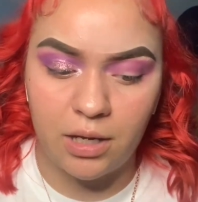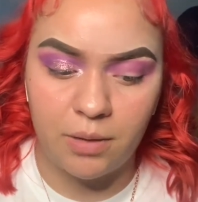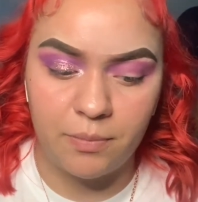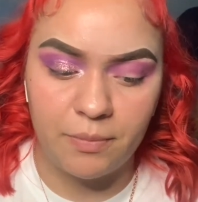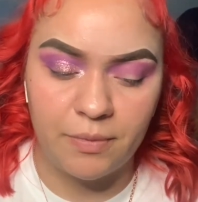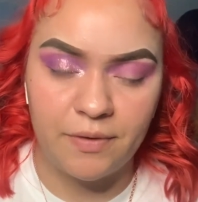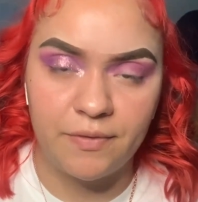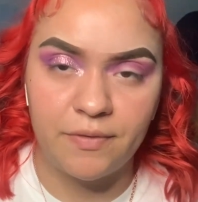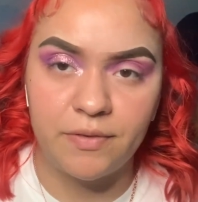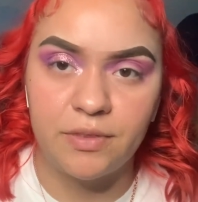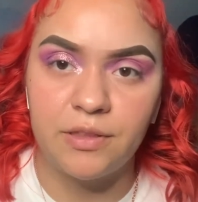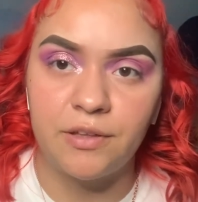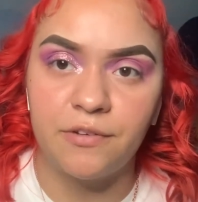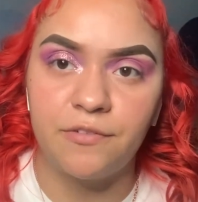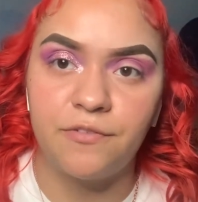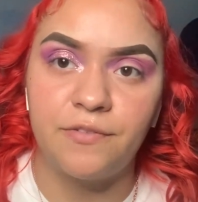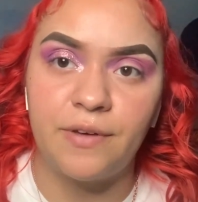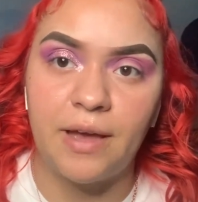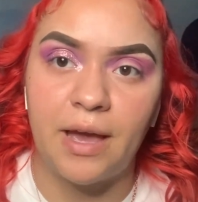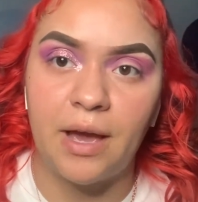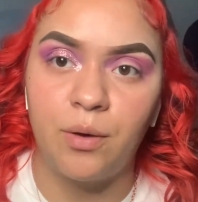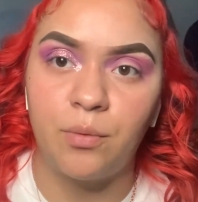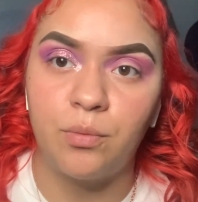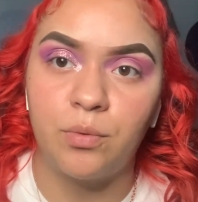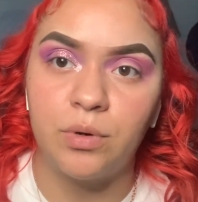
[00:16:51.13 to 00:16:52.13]
Even the
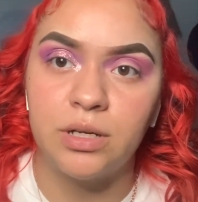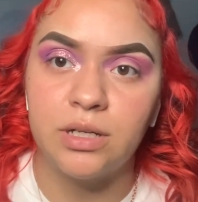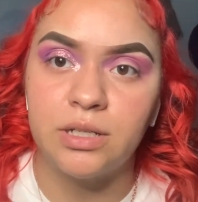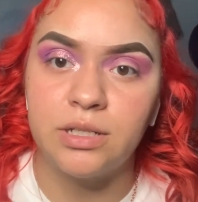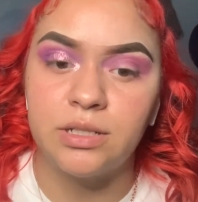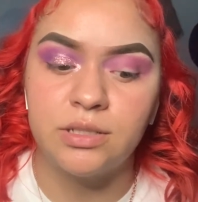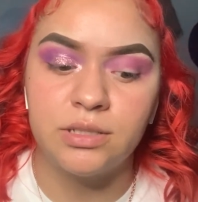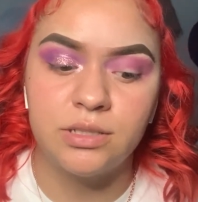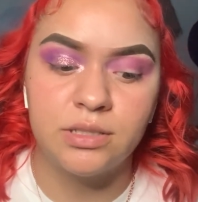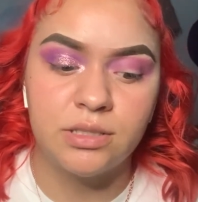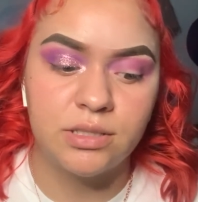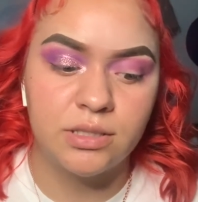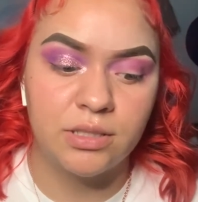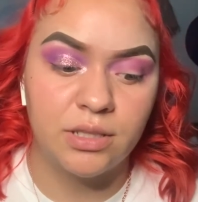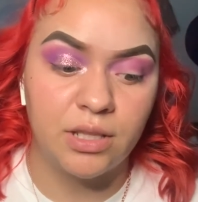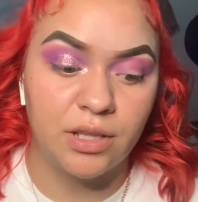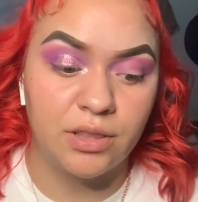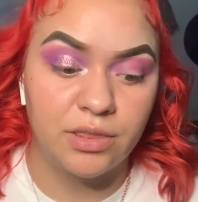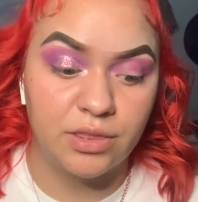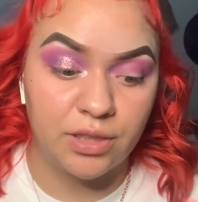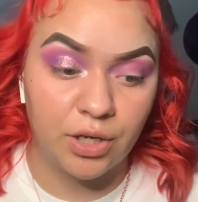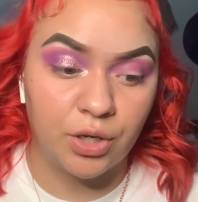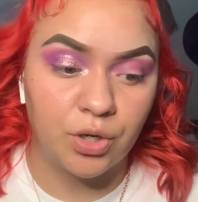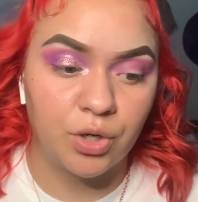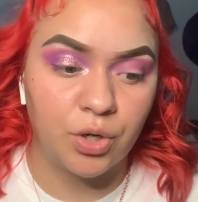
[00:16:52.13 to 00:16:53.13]
fat ones, the
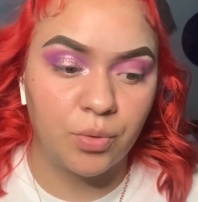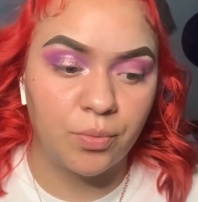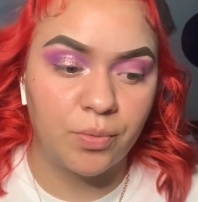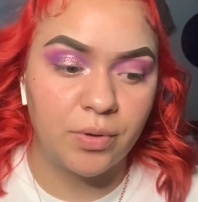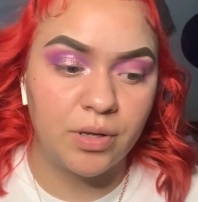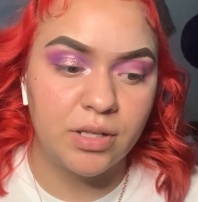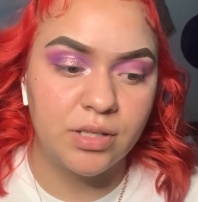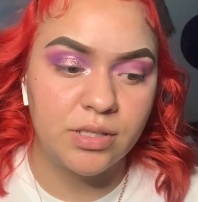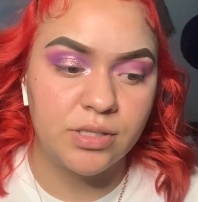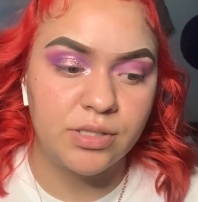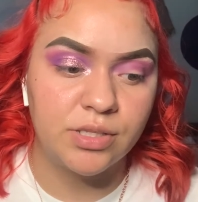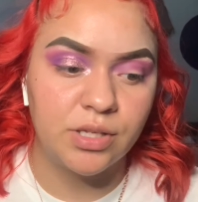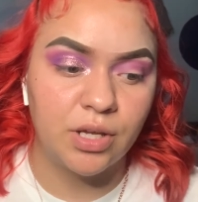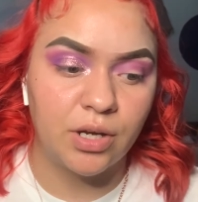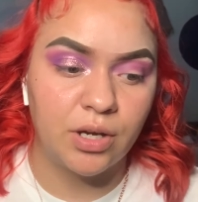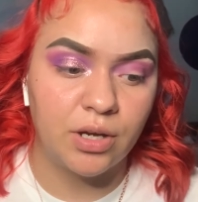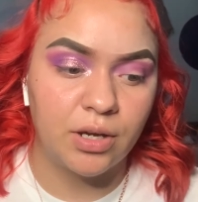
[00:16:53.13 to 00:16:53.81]
thicker ones,